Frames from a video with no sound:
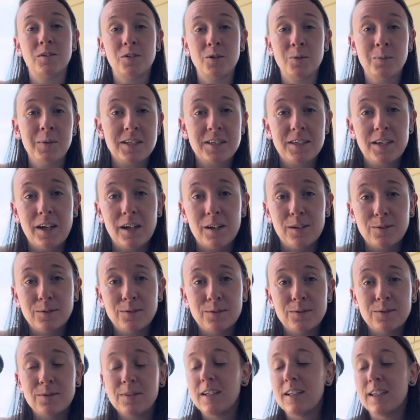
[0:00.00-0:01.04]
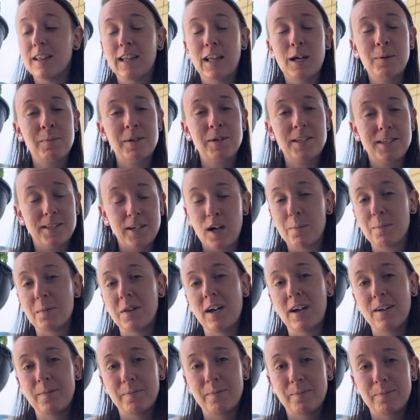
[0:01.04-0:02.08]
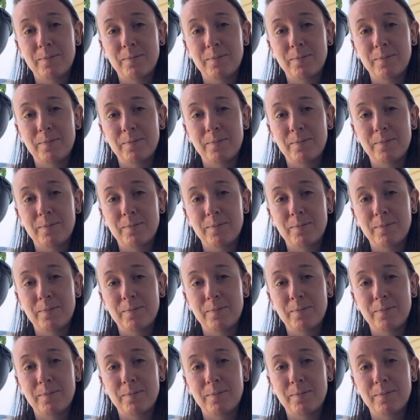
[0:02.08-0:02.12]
to myself. Let me stop that.